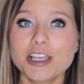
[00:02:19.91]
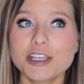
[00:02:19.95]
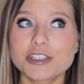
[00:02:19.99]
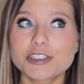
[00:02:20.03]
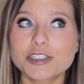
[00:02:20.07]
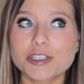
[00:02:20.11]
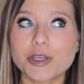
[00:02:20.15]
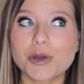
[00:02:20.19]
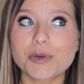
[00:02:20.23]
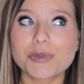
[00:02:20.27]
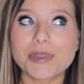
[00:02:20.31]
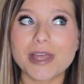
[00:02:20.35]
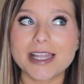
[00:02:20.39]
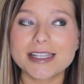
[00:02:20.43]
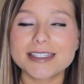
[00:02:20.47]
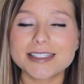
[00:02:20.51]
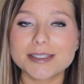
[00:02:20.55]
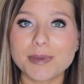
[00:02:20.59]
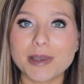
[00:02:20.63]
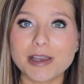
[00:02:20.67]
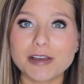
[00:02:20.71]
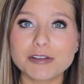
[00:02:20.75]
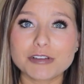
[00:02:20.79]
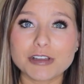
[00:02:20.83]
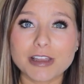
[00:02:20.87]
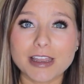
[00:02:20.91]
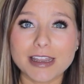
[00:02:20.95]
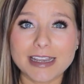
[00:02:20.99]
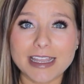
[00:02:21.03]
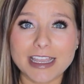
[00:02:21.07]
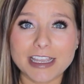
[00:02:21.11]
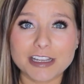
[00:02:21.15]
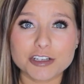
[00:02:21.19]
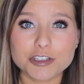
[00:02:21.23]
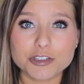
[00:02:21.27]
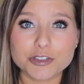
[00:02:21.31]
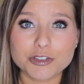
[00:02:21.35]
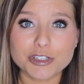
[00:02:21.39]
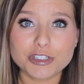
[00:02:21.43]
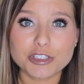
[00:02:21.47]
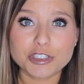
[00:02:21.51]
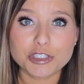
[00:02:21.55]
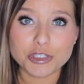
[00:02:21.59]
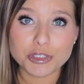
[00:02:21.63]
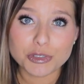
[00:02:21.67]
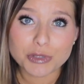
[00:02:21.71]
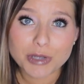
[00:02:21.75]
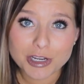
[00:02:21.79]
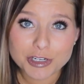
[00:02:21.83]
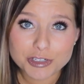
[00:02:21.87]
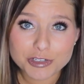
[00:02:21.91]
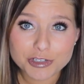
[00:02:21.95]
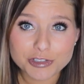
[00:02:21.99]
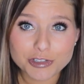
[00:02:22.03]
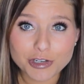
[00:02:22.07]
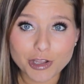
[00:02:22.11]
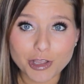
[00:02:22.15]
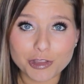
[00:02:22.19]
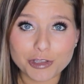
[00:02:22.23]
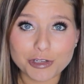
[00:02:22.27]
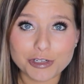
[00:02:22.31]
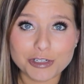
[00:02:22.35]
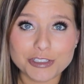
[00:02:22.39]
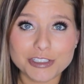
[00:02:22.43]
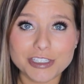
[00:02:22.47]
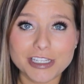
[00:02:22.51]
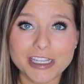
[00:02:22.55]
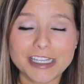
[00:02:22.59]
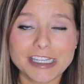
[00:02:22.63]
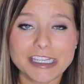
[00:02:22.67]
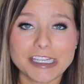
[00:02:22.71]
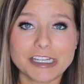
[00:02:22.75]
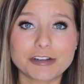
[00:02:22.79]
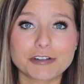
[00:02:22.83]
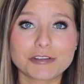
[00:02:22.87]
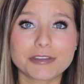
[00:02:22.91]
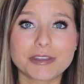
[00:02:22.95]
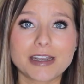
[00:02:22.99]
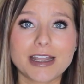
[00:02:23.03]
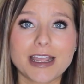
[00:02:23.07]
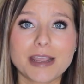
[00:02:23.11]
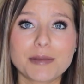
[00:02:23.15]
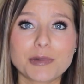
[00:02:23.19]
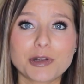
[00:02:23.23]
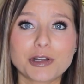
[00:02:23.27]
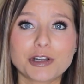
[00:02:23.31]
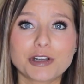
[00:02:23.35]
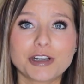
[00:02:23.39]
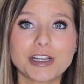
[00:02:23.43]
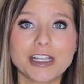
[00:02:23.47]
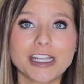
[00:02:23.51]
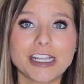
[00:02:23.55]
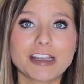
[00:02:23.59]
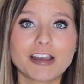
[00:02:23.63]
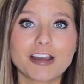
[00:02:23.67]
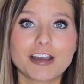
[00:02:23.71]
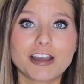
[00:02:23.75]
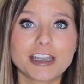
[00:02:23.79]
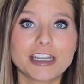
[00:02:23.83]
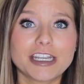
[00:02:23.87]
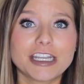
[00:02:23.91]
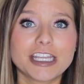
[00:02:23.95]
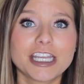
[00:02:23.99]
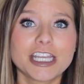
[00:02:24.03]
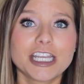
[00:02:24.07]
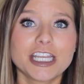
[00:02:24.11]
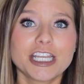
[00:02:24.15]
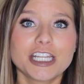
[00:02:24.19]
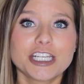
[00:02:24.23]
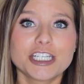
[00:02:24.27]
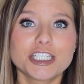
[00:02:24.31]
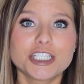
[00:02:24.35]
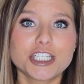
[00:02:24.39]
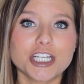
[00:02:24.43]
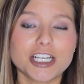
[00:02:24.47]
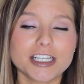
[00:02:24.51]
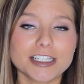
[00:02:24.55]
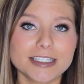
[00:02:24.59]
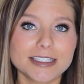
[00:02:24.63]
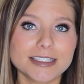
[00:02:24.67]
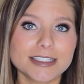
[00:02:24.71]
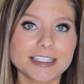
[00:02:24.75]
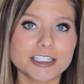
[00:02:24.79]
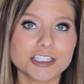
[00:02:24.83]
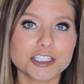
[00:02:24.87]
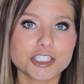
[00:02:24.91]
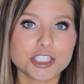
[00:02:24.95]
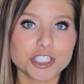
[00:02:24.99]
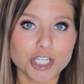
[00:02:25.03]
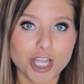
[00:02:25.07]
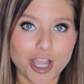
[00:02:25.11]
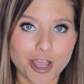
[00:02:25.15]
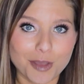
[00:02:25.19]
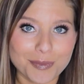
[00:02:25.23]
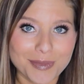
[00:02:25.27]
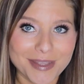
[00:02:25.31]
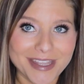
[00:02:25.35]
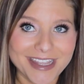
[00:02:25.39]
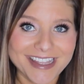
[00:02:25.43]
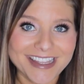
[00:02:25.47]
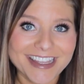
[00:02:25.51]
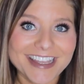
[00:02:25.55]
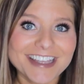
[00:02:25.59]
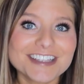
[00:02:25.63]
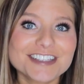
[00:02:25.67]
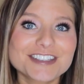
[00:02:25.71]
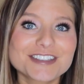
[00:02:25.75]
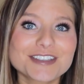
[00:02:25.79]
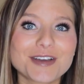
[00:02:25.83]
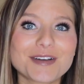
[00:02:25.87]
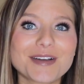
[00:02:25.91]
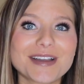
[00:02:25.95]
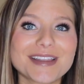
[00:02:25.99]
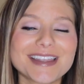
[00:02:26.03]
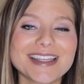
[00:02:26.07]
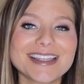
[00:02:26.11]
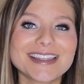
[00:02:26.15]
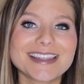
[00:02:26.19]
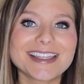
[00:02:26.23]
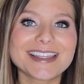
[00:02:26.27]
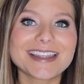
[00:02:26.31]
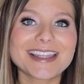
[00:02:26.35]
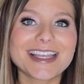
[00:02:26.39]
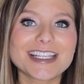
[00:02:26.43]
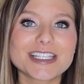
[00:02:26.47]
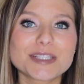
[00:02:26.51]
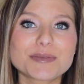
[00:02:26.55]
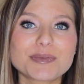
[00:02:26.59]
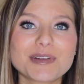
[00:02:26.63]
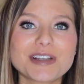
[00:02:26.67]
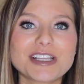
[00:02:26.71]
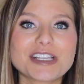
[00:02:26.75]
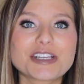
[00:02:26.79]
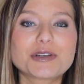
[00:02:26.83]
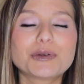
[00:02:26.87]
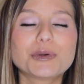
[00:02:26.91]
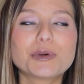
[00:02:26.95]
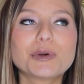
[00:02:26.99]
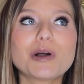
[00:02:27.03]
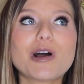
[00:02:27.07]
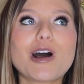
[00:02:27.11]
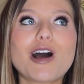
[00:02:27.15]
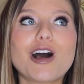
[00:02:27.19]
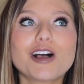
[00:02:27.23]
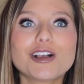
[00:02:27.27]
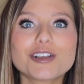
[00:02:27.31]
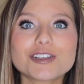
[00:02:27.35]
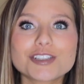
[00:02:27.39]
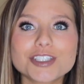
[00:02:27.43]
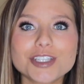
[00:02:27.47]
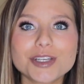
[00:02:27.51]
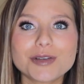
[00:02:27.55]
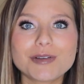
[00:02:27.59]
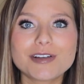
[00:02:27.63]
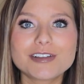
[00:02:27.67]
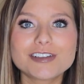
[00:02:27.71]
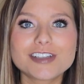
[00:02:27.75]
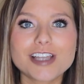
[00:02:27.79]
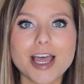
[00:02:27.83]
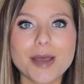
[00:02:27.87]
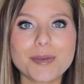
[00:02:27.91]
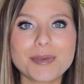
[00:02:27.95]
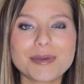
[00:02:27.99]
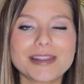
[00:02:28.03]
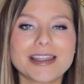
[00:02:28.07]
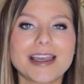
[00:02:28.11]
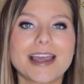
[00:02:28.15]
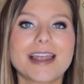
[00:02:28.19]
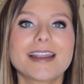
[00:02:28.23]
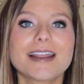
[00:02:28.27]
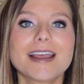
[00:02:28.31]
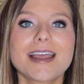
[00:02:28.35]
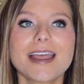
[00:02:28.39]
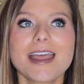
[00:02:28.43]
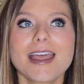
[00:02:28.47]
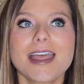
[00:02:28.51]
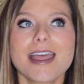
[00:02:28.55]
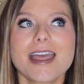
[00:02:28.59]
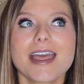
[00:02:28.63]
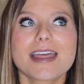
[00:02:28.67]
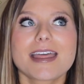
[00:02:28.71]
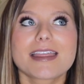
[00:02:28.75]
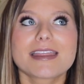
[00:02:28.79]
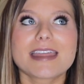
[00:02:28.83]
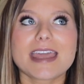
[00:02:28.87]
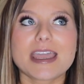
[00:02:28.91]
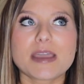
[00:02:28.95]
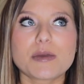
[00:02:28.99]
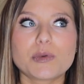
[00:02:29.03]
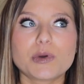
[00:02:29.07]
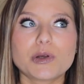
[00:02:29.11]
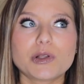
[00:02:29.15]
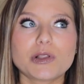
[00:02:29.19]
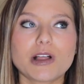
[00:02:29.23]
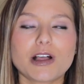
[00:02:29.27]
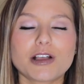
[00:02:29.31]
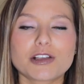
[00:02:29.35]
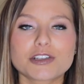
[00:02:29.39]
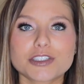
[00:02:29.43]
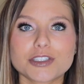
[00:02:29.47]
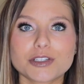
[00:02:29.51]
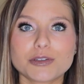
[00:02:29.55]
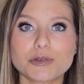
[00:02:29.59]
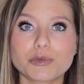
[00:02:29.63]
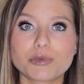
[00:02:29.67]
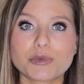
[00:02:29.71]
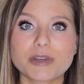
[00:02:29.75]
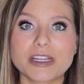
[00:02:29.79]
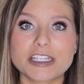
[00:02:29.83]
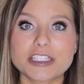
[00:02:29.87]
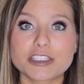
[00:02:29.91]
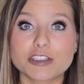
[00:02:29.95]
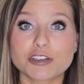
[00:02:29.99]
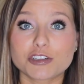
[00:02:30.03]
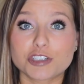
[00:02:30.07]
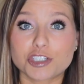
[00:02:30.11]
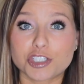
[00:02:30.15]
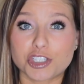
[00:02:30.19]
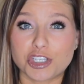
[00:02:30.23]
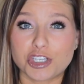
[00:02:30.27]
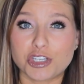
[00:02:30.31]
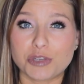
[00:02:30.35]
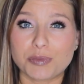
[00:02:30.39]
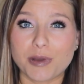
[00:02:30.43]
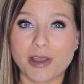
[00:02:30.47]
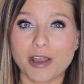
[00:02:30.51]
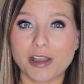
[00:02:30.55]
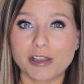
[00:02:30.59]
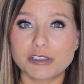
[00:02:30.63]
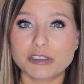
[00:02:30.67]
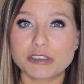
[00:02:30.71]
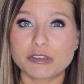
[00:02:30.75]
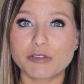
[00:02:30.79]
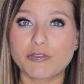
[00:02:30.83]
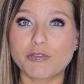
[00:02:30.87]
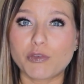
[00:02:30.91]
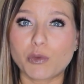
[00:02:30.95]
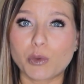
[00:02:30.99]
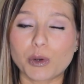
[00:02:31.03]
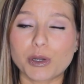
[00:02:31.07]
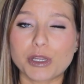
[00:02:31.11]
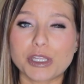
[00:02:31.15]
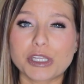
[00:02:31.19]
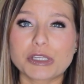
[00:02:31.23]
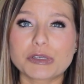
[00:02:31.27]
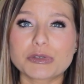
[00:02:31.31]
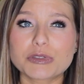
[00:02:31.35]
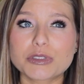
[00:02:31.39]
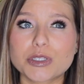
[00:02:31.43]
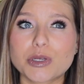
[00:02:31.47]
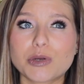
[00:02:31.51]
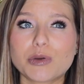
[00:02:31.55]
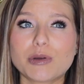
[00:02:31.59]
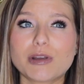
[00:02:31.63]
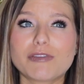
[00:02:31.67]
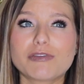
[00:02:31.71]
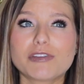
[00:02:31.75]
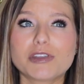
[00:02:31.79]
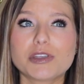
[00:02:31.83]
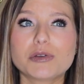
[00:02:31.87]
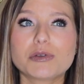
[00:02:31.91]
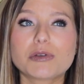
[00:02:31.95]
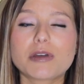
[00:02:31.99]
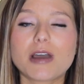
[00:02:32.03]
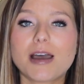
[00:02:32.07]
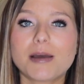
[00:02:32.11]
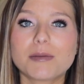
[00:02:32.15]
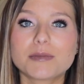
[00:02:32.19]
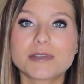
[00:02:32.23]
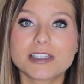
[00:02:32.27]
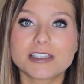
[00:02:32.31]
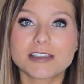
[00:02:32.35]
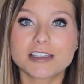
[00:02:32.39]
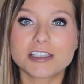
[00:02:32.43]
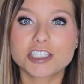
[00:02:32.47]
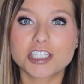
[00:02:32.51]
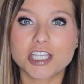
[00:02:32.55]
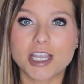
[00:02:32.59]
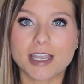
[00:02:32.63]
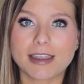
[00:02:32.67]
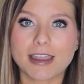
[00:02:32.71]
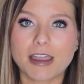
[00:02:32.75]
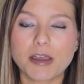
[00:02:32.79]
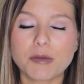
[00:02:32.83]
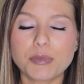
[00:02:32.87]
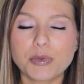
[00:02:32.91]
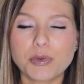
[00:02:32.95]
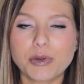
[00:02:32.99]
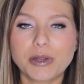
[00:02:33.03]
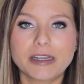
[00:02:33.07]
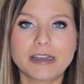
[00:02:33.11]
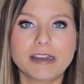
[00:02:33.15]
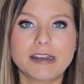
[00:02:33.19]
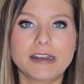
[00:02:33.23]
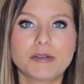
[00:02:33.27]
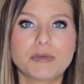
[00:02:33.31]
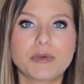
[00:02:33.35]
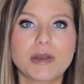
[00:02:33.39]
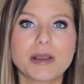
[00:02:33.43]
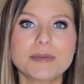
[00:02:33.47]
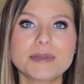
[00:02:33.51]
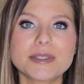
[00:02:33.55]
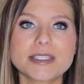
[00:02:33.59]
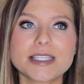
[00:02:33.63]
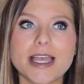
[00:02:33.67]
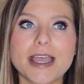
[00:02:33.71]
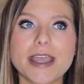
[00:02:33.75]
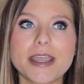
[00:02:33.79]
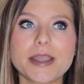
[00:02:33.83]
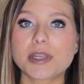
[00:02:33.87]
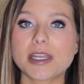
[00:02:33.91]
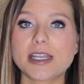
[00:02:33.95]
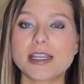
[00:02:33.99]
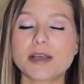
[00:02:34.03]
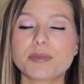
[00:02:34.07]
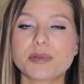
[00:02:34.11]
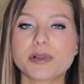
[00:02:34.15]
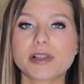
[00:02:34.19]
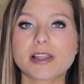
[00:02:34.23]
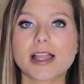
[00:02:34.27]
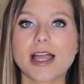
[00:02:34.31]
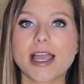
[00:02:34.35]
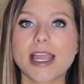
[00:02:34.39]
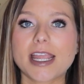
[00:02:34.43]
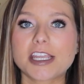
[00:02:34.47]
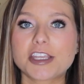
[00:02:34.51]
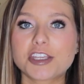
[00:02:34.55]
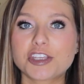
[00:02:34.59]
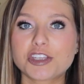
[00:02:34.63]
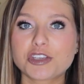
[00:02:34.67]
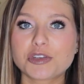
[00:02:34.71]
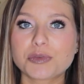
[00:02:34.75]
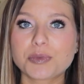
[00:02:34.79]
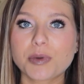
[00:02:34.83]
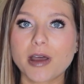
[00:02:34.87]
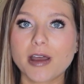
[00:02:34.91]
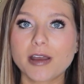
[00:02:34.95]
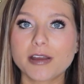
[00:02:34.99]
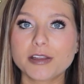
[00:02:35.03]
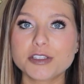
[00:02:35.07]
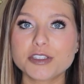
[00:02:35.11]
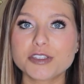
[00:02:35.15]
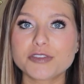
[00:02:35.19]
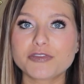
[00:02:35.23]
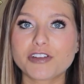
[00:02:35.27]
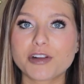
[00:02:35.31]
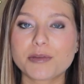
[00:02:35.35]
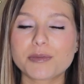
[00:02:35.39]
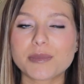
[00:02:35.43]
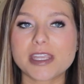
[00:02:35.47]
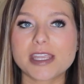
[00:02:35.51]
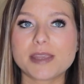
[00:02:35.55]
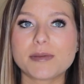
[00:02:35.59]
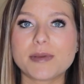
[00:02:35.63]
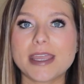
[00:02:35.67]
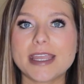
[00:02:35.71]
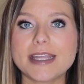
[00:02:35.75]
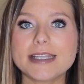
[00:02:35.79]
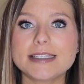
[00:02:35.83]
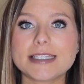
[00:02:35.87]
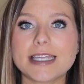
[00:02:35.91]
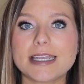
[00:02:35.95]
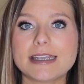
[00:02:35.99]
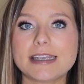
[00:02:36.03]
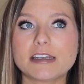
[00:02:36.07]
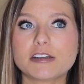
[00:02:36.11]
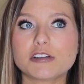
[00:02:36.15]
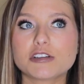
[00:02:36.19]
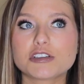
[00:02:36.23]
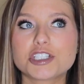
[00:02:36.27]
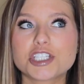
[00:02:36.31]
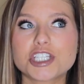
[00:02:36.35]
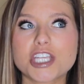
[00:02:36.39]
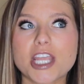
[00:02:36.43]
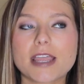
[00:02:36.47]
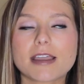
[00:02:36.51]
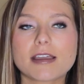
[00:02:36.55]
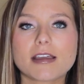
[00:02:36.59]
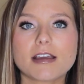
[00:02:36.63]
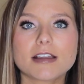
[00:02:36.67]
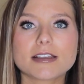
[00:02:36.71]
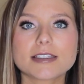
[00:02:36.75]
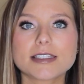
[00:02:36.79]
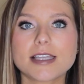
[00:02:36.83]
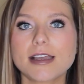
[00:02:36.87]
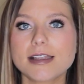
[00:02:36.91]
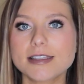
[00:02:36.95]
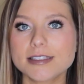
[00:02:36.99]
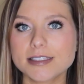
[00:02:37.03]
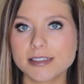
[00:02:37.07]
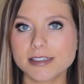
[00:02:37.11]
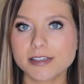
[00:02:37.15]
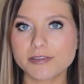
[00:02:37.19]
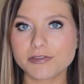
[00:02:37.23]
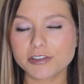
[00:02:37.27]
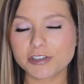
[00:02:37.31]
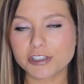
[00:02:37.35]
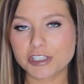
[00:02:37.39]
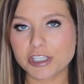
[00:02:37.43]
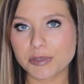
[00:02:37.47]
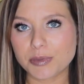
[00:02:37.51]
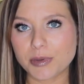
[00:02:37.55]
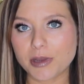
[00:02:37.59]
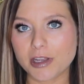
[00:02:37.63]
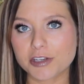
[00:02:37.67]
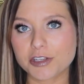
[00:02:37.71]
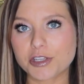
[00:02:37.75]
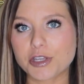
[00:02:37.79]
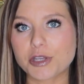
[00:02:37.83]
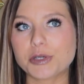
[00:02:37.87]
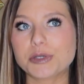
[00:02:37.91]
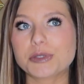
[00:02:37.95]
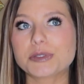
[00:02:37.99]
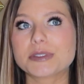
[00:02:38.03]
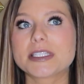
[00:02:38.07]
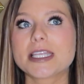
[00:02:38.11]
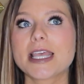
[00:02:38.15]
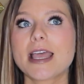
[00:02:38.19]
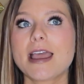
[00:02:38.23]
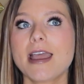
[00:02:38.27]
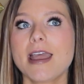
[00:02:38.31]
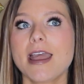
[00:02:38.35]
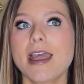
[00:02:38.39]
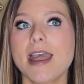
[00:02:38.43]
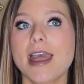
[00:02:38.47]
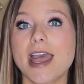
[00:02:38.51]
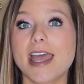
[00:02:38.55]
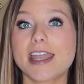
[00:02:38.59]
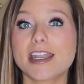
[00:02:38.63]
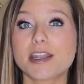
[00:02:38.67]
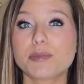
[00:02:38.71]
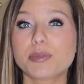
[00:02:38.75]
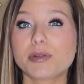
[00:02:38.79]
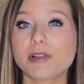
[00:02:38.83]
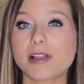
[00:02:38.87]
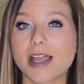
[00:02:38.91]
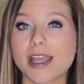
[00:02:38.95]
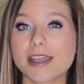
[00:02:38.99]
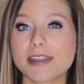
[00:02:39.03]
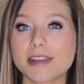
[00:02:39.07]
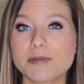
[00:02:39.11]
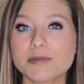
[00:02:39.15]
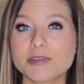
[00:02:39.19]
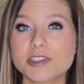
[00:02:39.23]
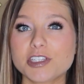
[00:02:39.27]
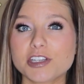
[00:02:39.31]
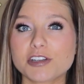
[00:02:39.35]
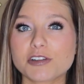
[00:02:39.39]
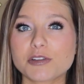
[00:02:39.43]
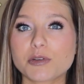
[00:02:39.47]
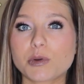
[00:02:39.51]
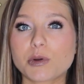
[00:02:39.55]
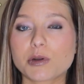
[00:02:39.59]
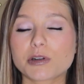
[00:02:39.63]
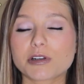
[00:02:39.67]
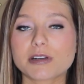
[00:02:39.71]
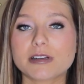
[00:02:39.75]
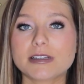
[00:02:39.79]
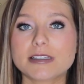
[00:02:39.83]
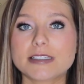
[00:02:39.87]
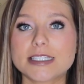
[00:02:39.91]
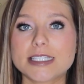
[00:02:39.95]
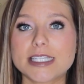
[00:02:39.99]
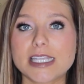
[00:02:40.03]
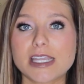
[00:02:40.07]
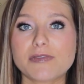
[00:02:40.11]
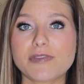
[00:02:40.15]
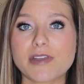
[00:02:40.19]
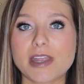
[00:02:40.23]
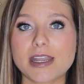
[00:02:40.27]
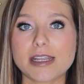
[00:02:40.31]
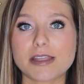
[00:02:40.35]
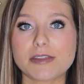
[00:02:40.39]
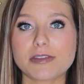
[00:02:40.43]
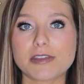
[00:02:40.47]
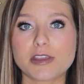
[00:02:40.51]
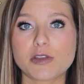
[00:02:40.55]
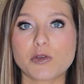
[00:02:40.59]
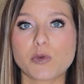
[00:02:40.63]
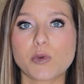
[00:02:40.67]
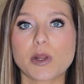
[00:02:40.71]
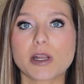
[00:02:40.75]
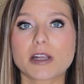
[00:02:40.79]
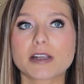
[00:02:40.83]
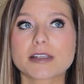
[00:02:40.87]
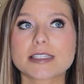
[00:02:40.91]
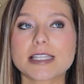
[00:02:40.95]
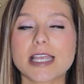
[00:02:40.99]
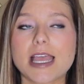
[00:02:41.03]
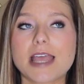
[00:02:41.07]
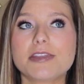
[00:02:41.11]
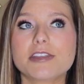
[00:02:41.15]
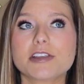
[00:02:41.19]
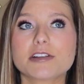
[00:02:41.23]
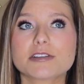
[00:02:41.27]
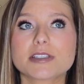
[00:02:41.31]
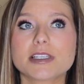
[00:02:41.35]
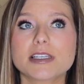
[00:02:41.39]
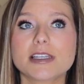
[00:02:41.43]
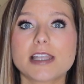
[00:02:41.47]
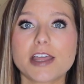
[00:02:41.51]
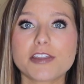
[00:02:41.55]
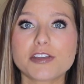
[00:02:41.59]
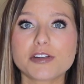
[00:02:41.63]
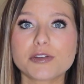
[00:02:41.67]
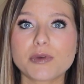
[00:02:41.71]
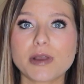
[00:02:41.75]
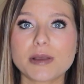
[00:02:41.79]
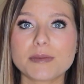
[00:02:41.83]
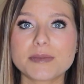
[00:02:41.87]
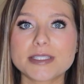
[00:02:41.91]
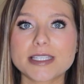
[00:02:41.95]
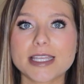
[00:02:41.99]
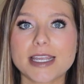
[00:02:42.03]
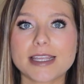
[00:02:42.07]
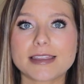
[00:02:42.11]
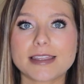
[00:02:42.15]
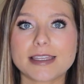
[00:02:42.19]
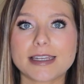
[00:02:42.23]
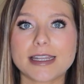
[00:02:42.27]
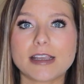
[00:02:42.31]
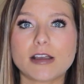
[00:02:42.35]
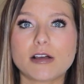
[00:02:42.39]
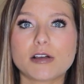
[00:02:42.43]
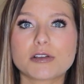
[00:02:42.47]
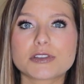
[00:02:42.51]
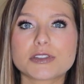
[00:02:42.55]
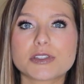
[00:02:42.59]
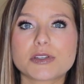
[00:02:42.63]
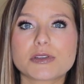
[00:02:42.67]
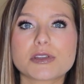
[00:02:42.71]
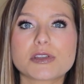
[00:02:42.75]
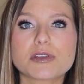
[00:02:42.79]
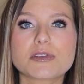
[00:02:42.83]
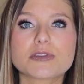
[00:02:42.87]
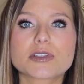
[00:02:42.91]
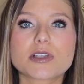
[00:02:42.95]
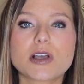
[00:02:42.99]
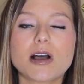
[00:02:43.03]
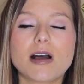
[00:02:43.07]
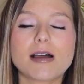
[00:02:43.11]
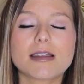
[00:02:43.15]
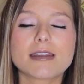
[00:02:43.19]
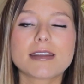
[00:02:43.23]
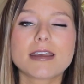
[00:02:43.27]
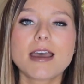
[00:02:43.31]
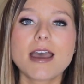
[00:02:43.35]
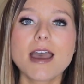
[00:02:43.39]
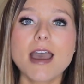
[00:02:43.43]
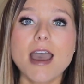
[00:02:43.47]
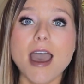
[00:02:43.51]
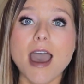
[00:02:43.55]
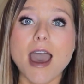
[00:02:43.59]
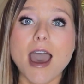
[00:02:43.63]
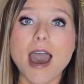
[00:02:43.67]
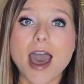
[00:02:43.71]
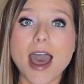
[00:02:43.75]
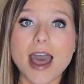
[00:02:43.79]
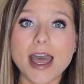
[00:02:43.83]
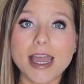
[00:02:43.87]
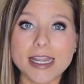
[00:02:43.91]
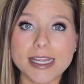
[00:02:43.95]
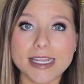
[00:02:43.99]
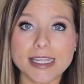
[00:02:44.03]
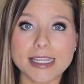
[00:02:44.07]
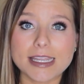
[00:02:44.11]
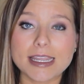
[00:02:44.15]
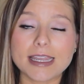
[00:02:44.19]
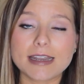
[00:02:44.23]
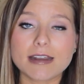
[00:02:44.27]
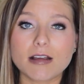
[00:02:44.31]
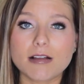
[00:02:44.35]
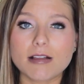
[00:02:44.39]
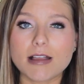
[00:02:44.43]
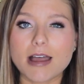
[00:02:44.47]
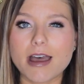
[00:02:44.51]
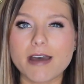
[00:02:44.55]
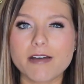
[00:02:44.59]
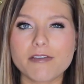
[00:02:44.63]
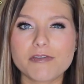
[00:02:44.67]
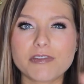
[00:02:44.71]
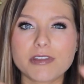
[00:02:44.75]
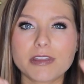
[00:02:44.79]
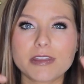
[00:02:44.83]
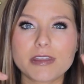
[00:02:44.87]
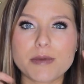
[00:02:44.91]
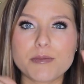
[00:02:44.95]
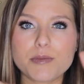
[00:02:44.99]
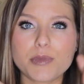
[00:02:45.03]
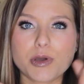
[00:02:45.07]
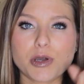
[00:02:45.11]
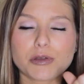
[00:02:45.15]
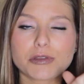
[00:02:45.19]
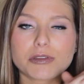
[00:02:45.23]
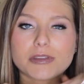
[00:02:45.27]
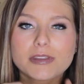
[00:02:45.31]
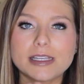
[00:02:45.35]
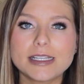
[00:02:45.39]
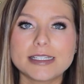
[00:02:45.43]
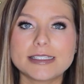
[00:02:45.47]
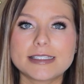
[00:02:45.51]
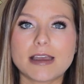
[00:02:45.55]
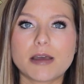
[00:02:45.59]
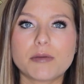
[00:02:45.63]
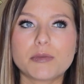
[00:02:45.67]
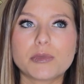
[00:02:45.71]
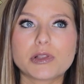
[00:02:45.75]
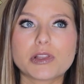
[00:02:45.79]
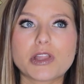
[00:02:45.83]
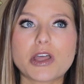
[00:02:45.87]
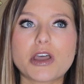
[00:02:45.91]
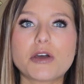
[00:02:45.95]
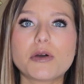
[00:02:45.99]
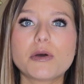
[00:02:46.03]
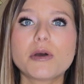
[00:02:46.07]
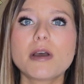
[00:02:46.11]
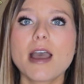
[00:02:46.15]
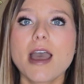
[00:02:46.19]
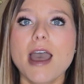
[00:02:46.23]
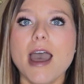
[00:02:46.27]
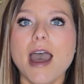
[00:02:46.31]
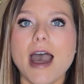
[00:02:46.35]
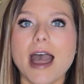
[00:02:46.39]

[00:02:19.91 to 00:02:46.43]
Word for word: So that's about an extra $200 a year that I'm earning on just shopping. So I think that that's pretty cool. Also, on top of that, they will also research coupons for you. So if you come to the checkout point at a website, you can apply coupons from Ebates and it'll check tons of different coupon codes and apply them to your order and see if anything works. And there's another website that I also use called Honey, and I'll have them both linked down below.